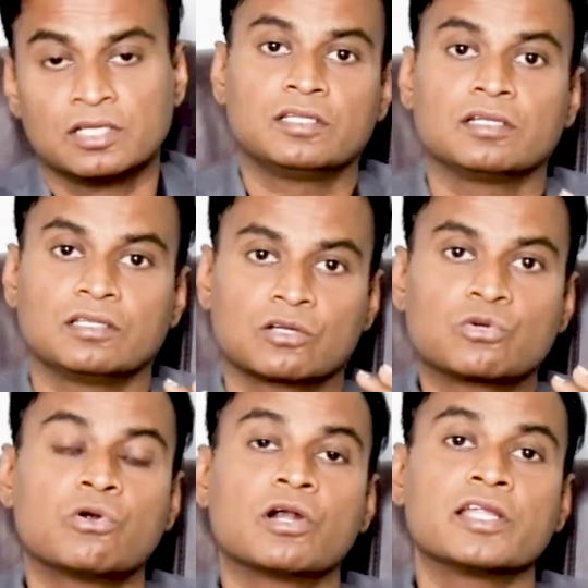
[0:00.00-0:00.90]
The
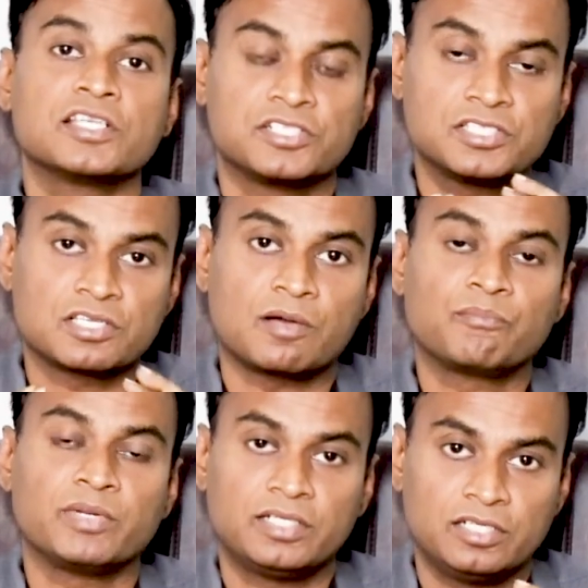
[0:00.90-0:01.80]
coordination is
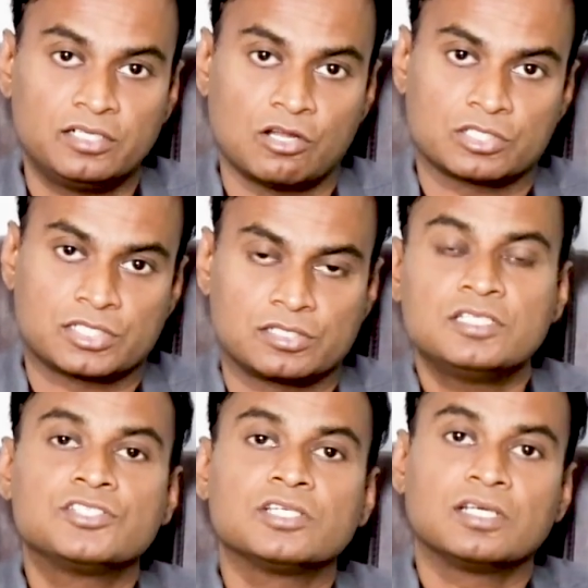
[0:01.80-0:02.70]
completely lost.
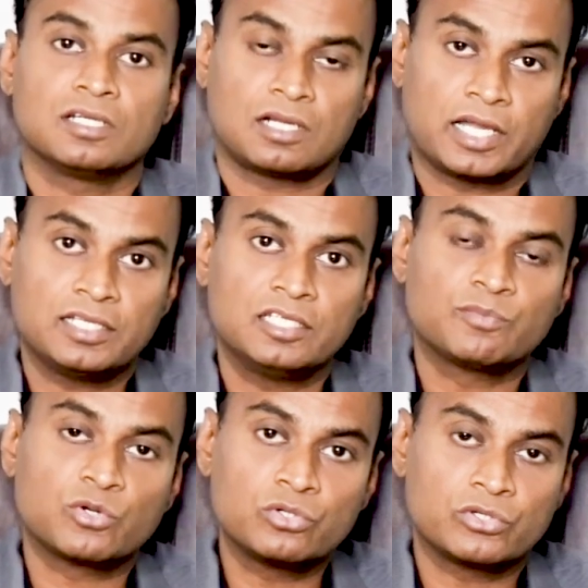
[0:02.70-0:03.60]
These children are highly
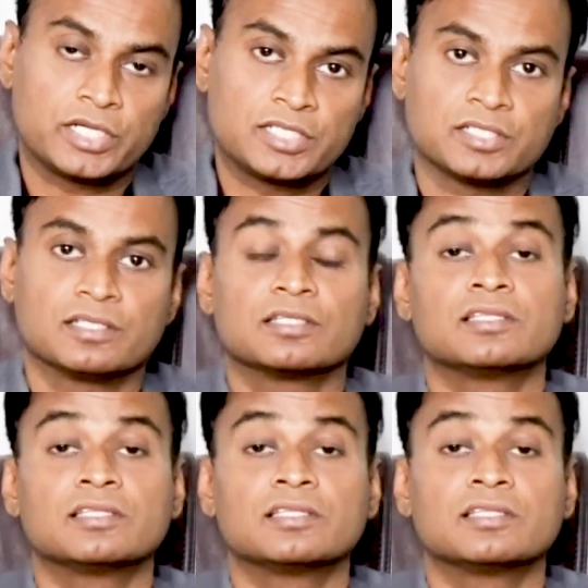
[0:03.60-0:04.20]
prone to addiction.